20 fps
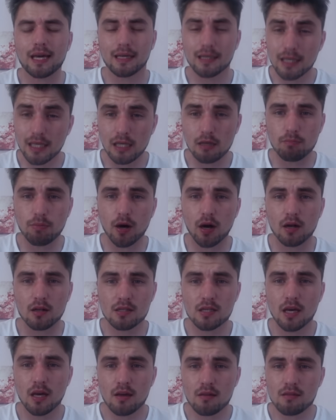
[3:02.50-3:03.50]
key
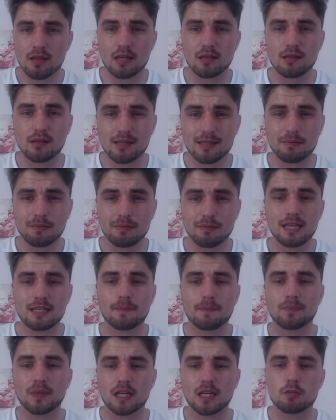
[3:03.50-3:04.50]
parts this
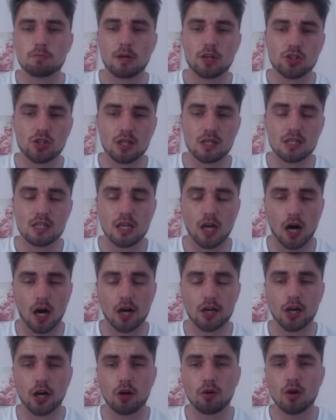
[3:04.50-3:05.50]
season, especially
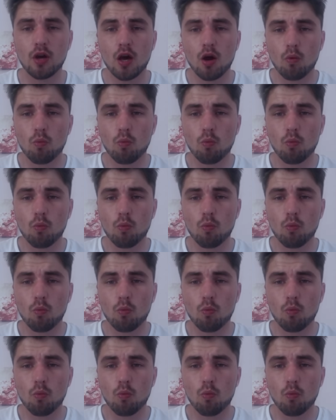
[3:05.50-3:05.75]
Thiago,